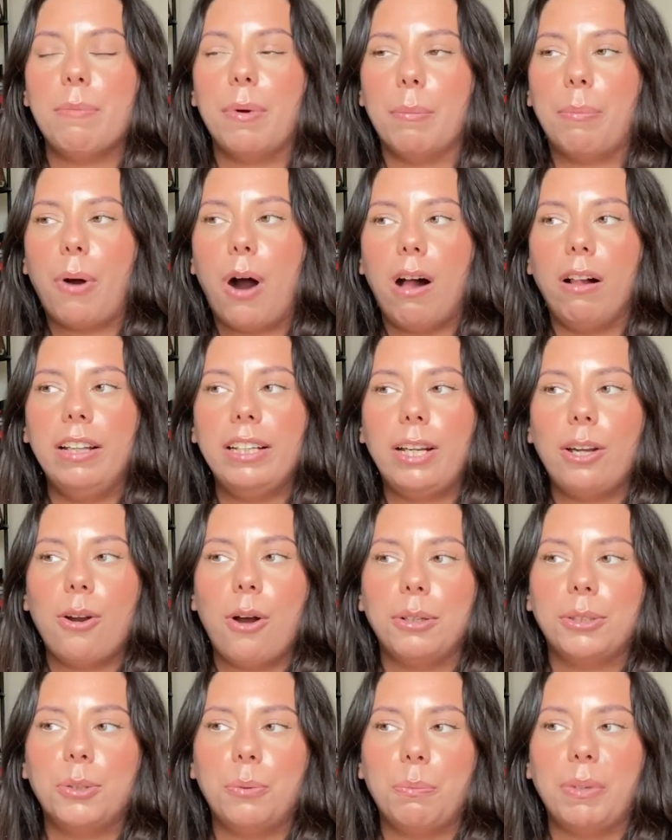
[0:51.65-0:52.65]
But pollen can
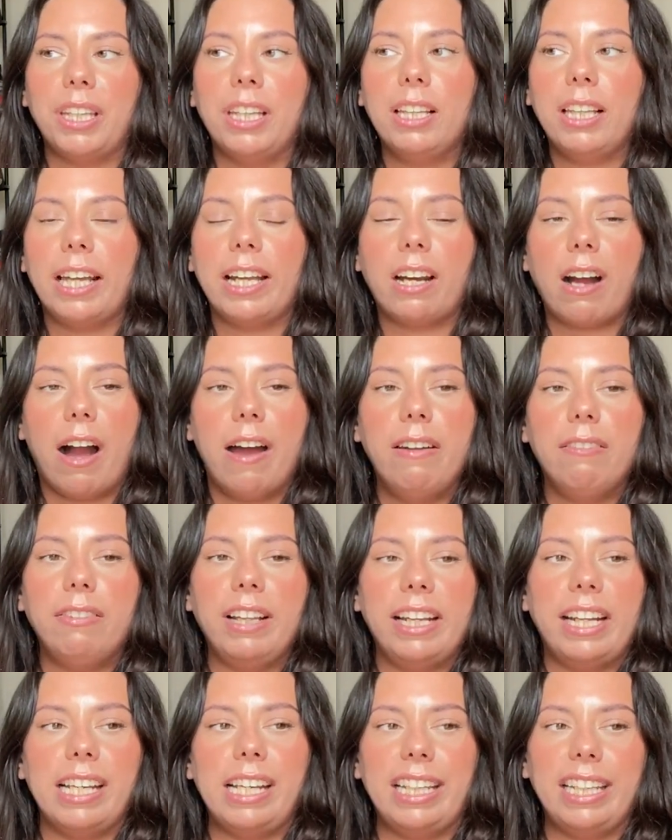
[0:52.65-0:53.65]
also be like kind of
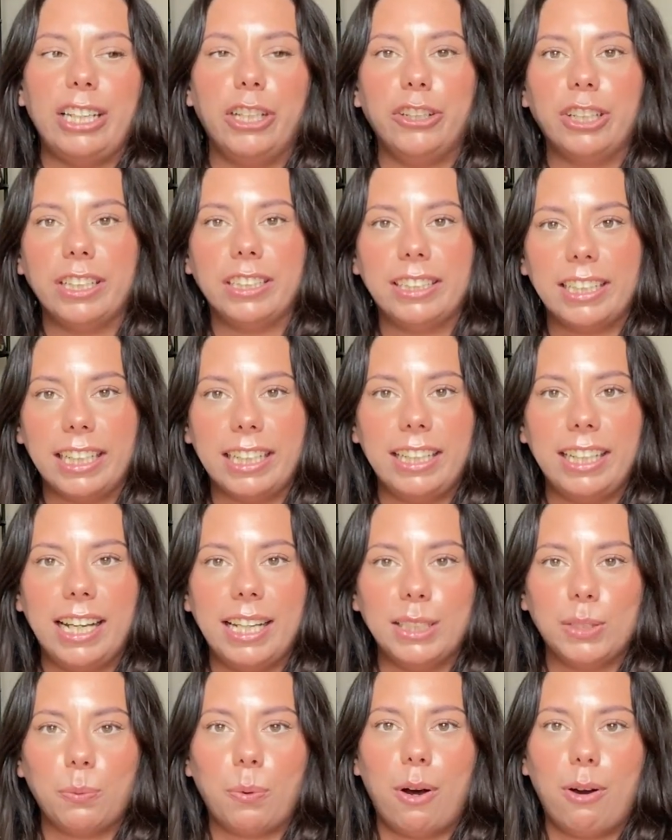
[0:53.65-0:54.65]
like an irritant
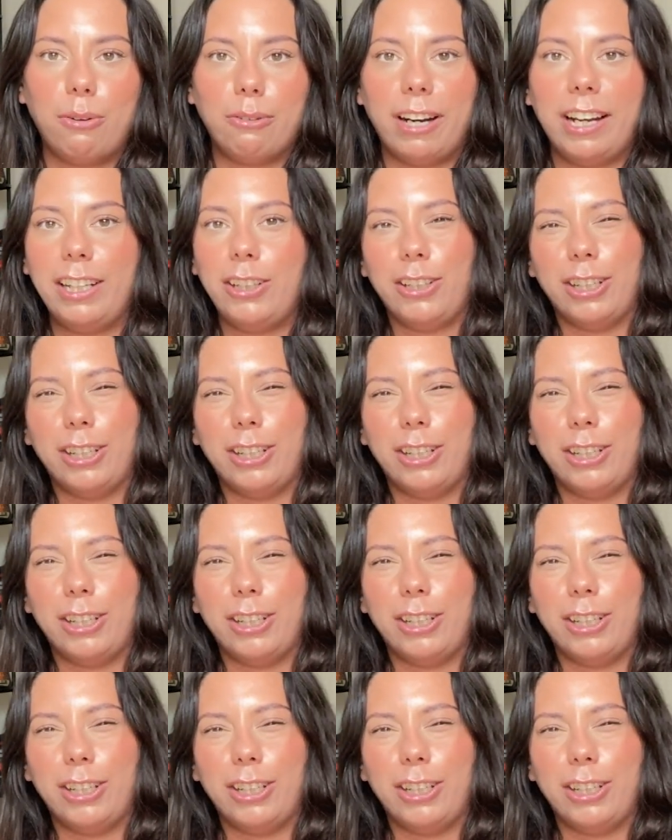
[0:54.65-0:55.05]
as well, right?